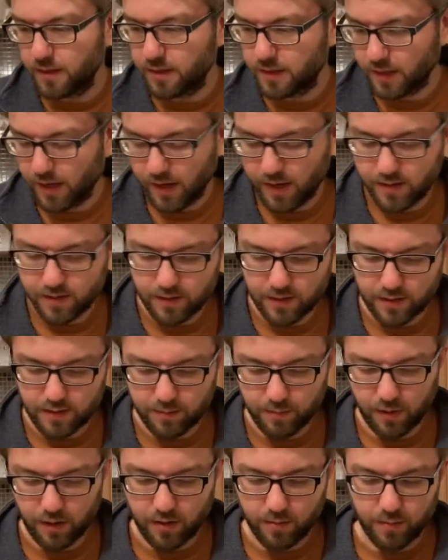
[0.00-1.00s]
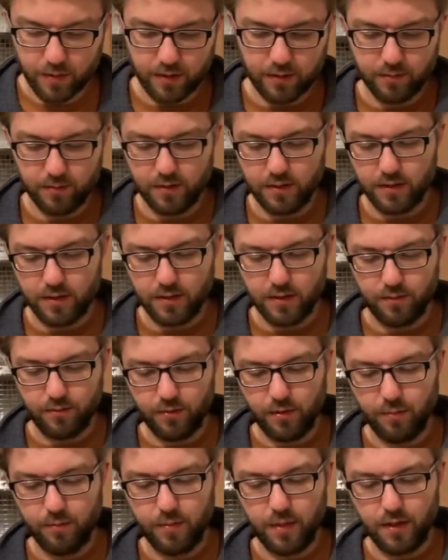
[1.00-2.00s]
science experiment, which is the
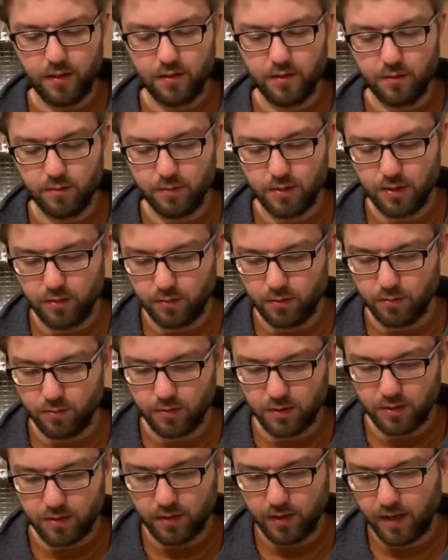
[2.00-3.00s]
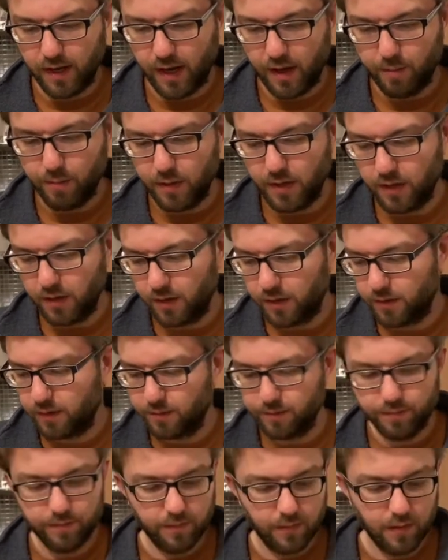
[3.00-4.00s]
fun bit. So we don't know what's going to happen now.
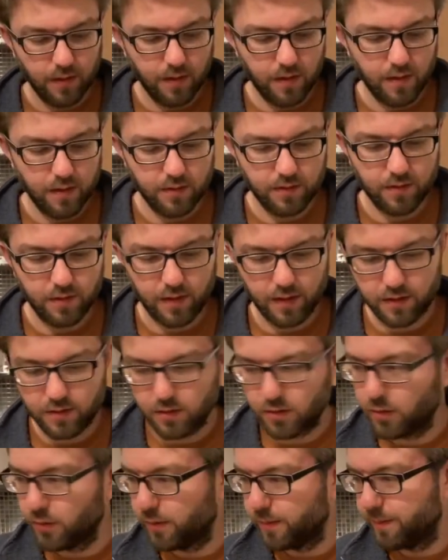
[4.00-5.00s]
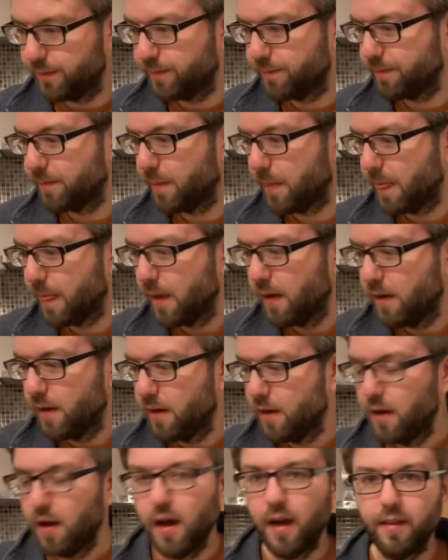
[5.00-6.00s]
So that's cool.
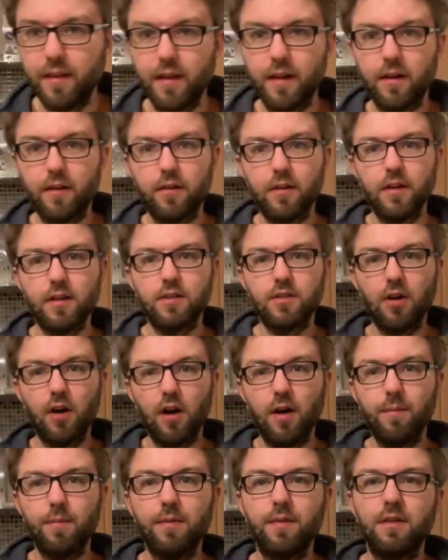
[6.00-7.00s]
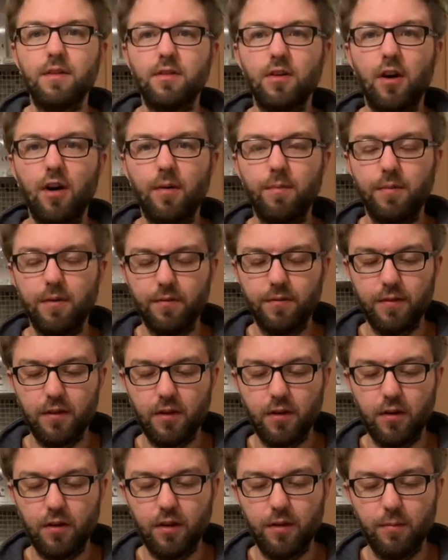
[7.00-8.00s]
And then I'm going to top the top of the
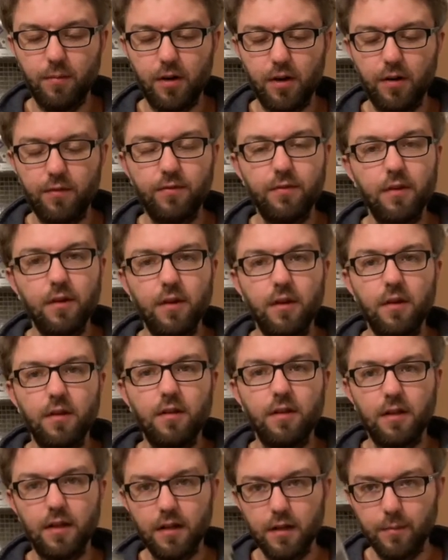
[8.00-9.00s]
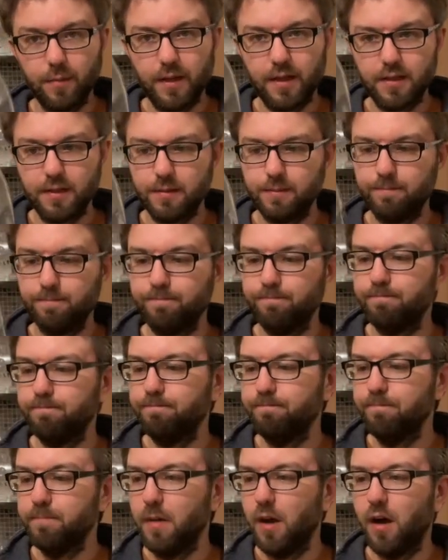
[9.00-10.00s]
column off with a little bit
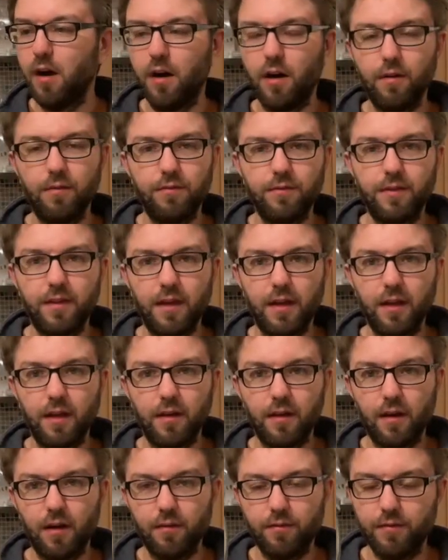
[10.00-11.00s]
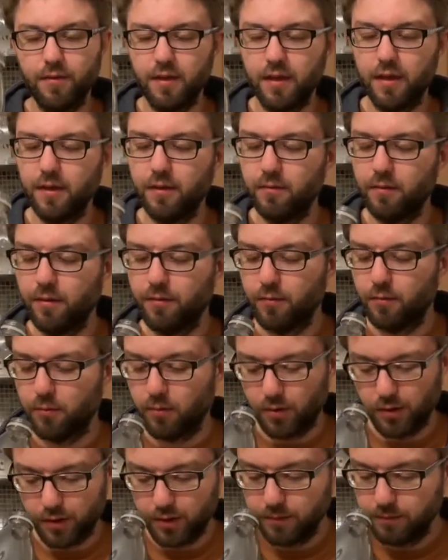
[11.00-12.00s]
of the river
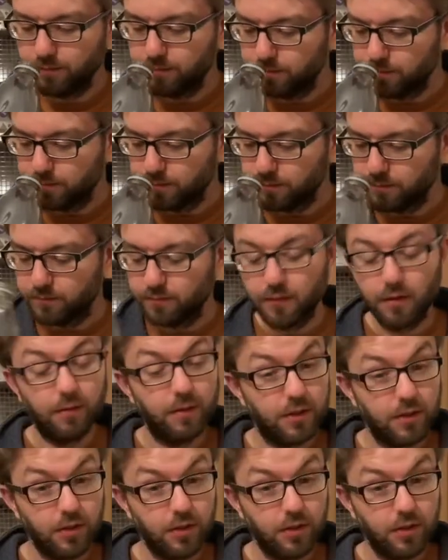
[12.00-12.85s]
water, which